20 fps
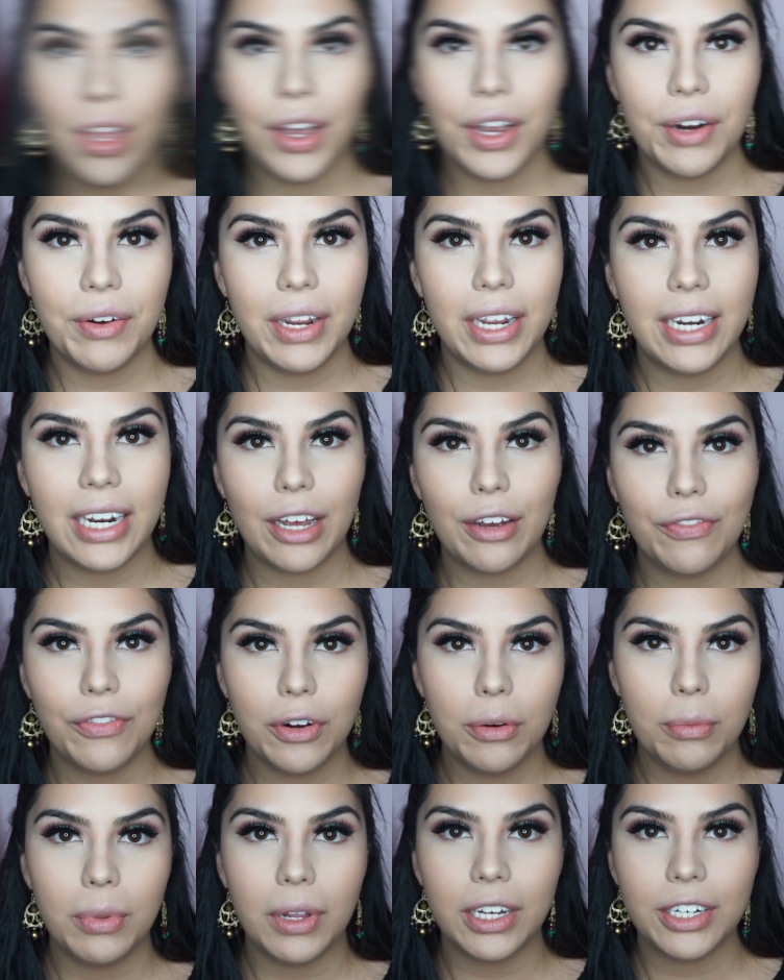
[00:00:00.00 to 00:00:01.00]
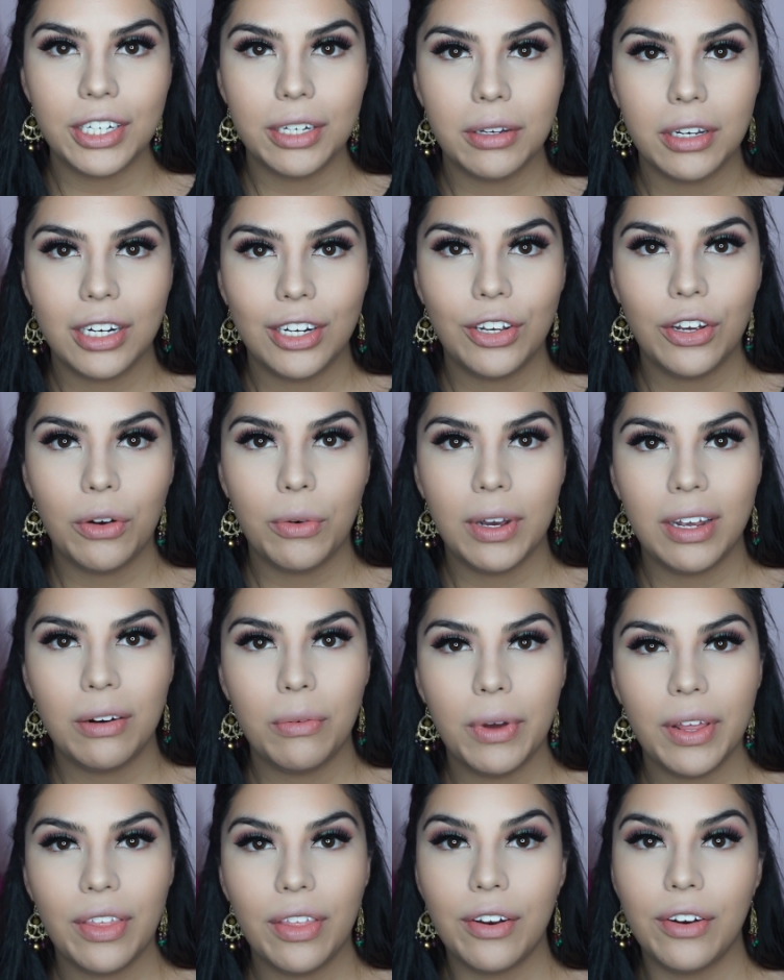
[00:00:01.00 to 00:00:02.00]
Alright, now for blush, I'm going to go in
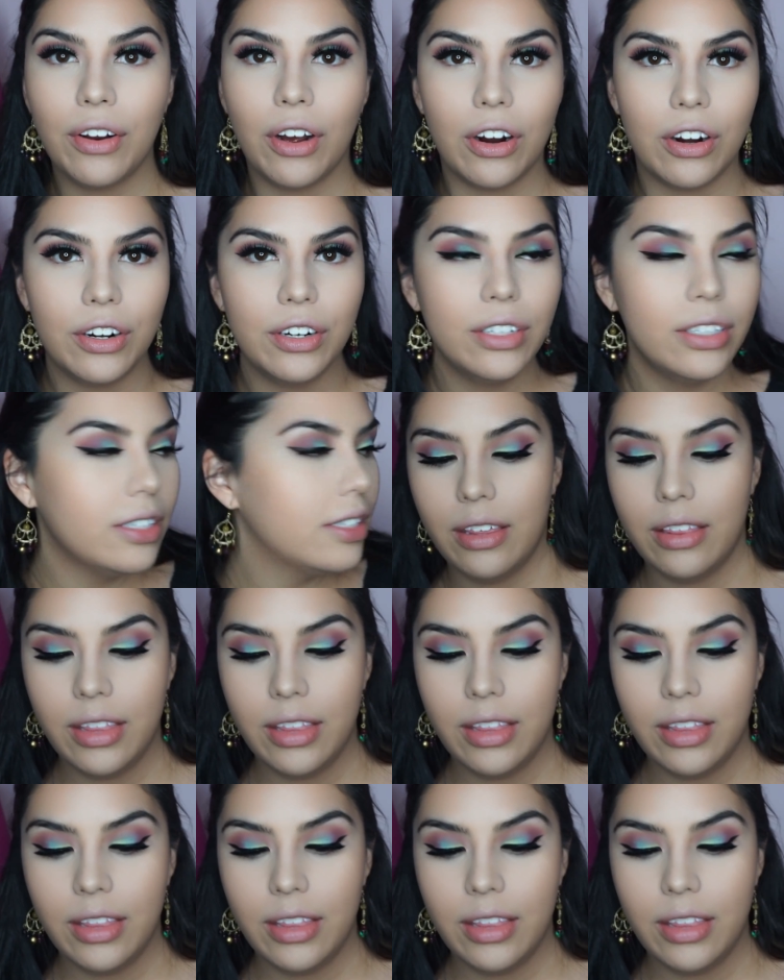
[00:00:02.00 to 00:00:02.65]
with the NARS.